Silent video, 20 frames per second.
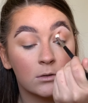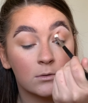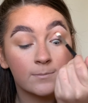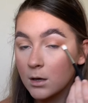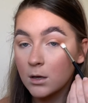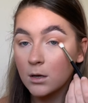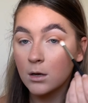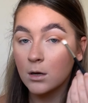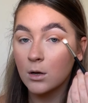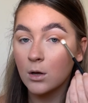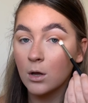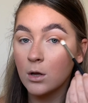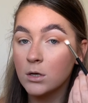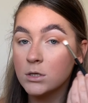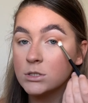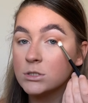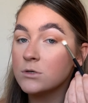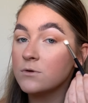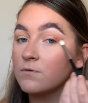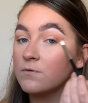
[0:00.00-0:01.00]
and kind
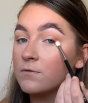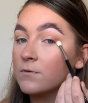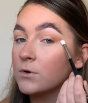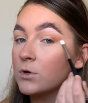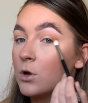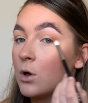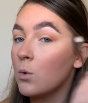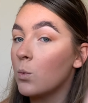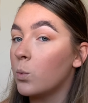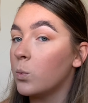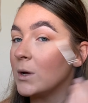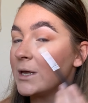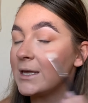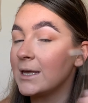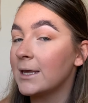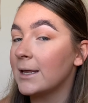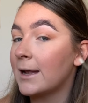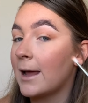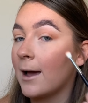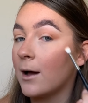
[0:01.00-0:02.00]
of not
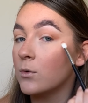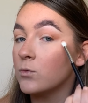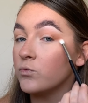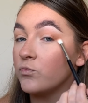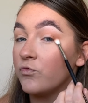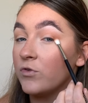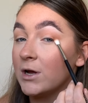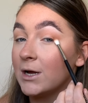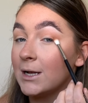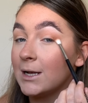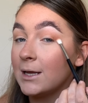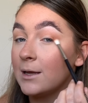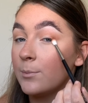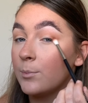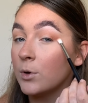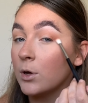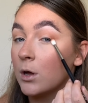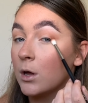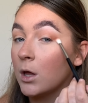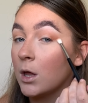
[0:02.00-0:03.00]
winging it out really,
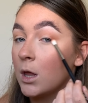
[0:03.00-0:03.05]
but